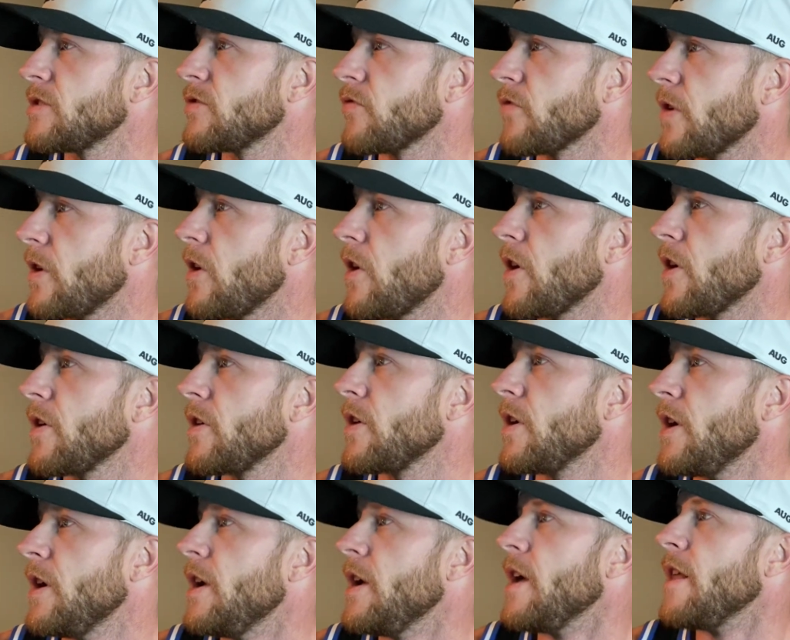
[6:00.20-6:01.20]
regard
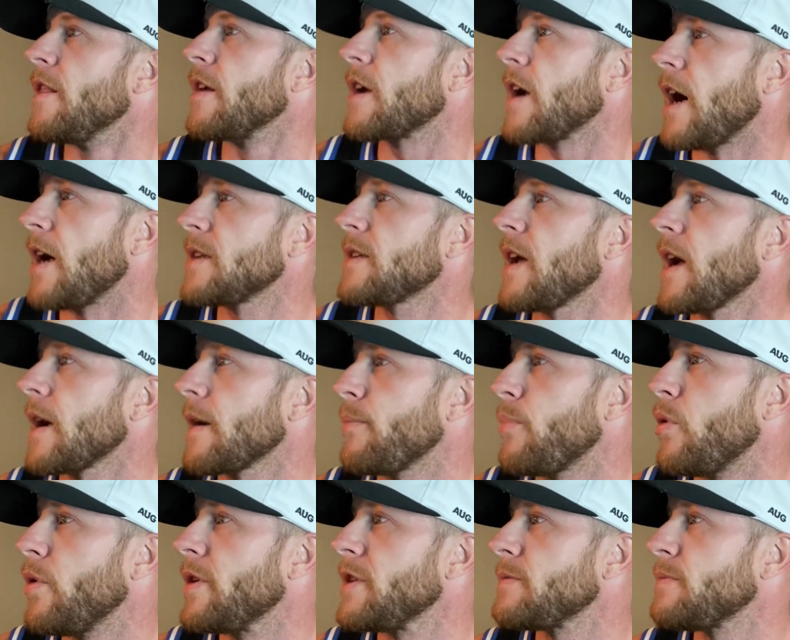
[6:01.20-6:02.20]
the contact
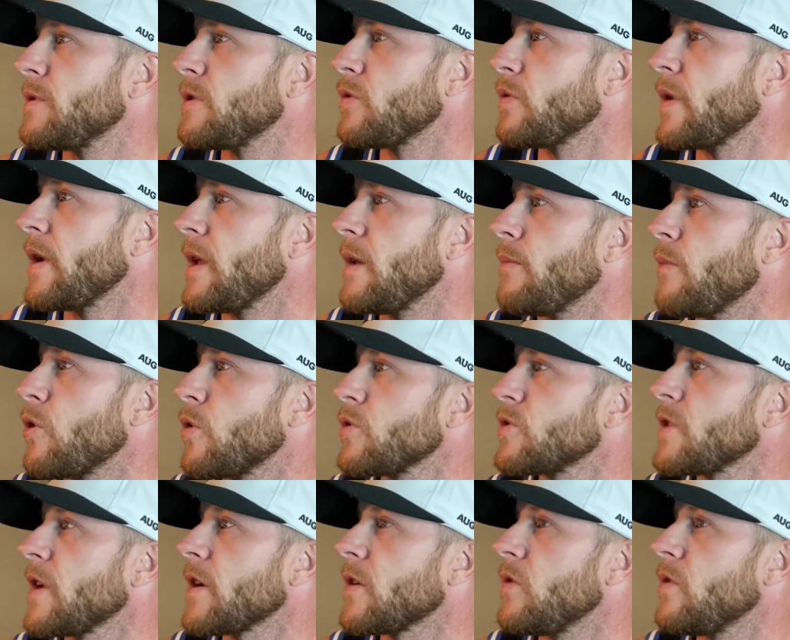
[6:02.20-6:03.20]
points between
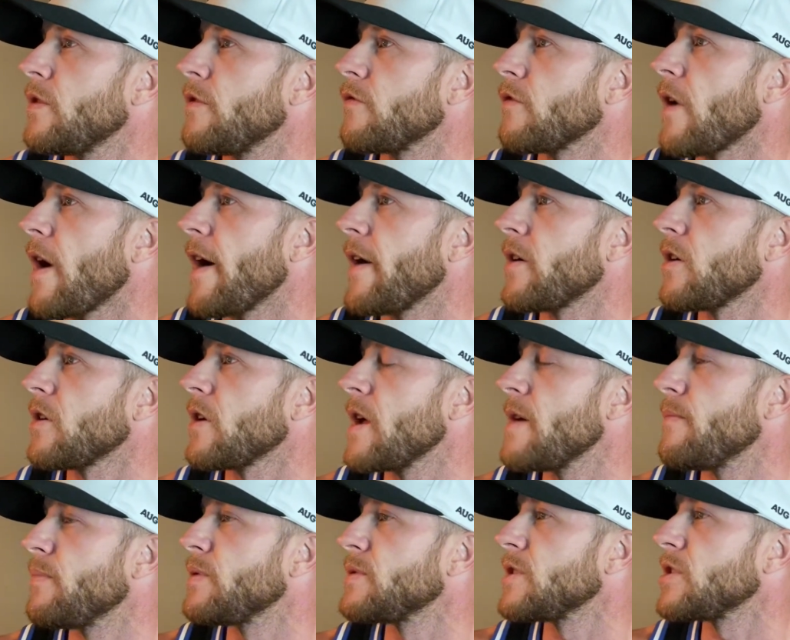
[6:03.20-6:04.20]
motorcycle and rider
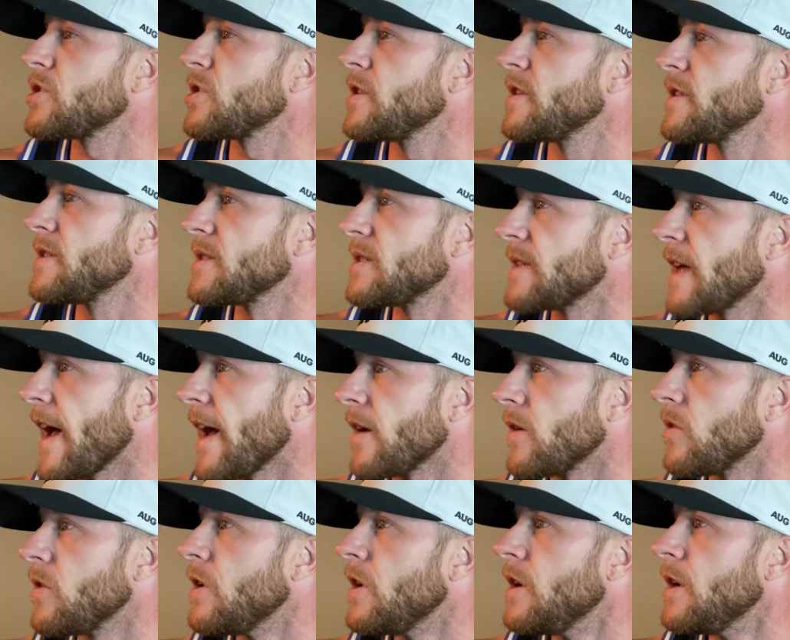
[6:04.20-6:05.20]
and position in the
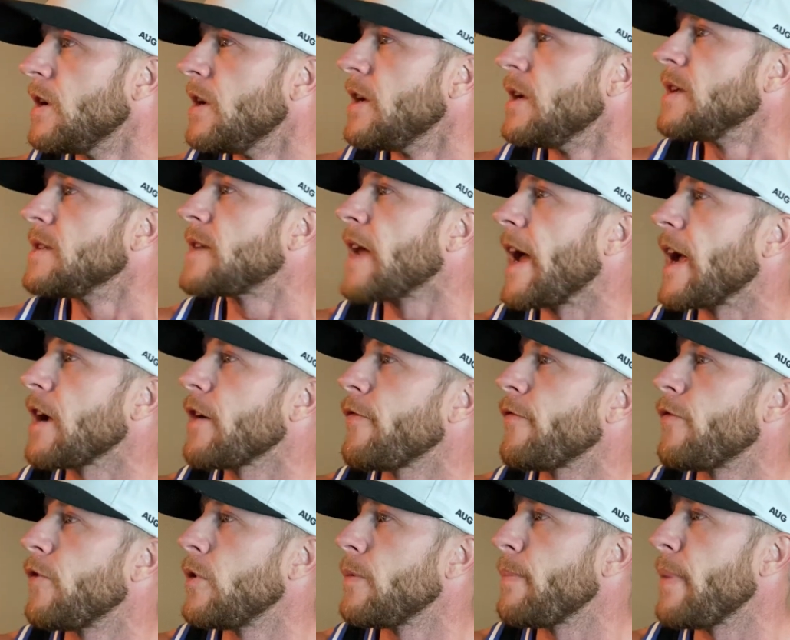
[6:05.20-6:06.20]
saddle. Tank,
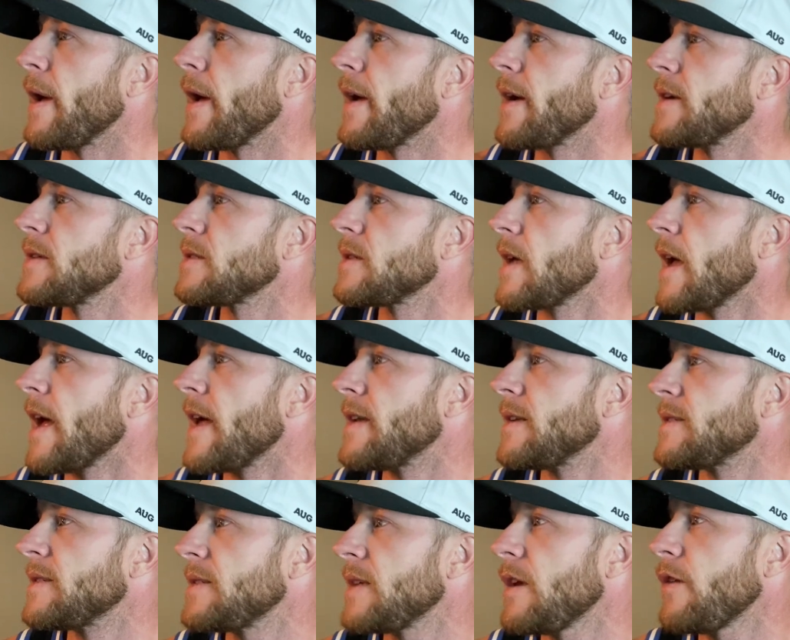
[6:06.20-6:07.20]
foot pegs, and
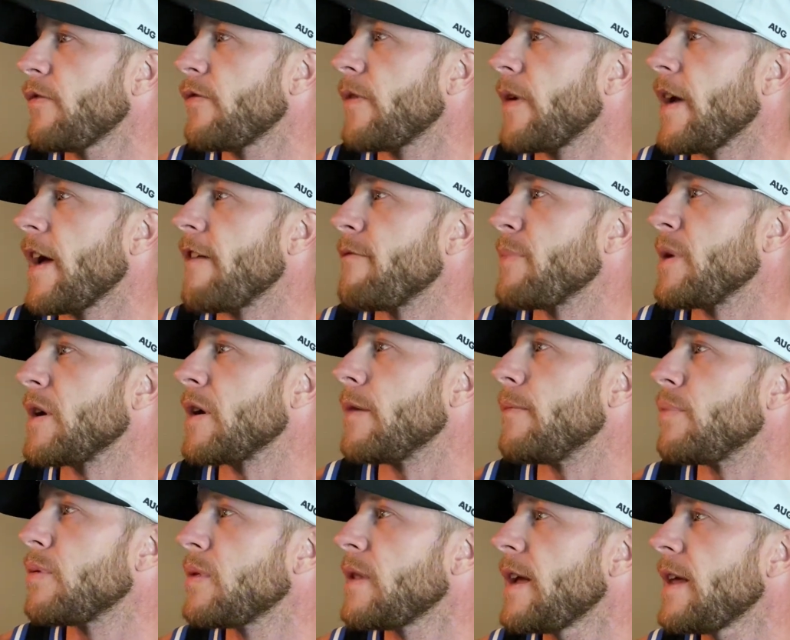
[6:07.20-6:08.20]
seat fit have been
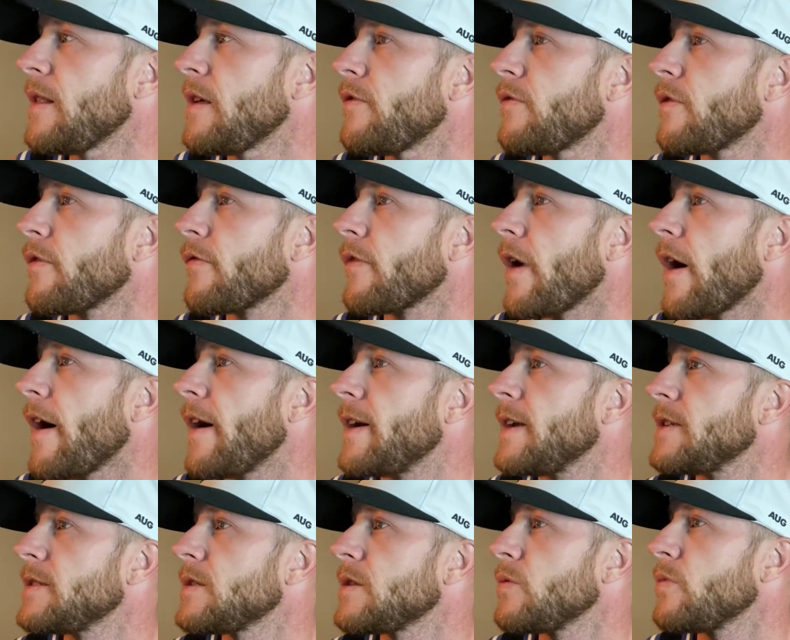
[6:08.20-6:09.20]
completely
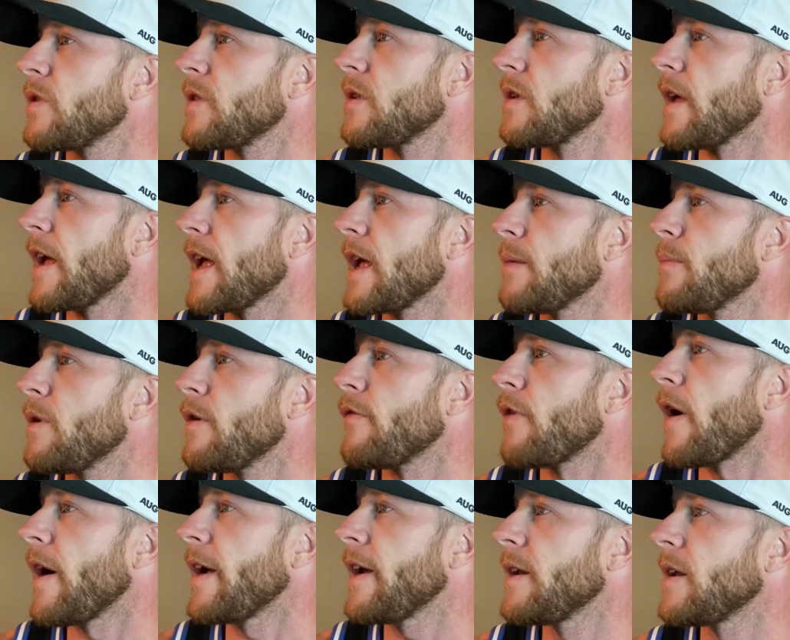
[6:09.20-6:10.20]
revised with the aim of
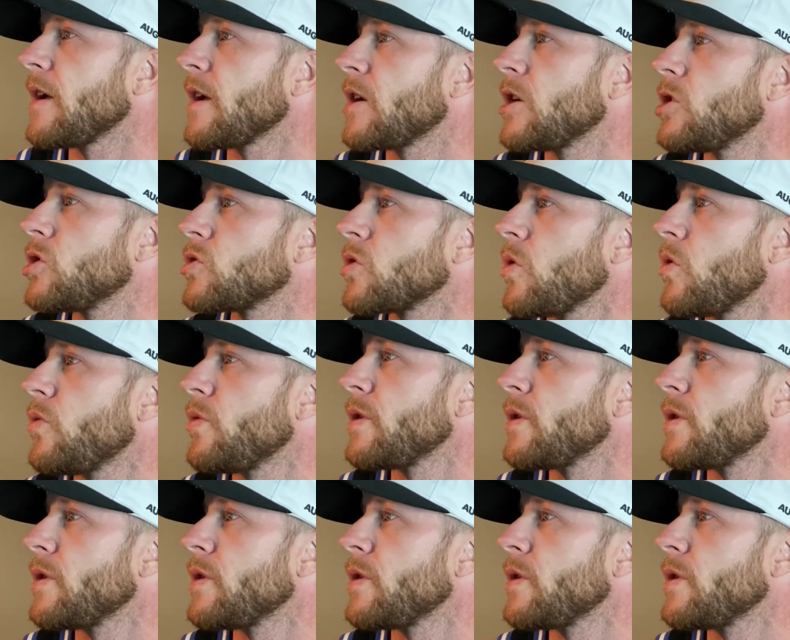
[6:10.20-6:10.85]
heightening control on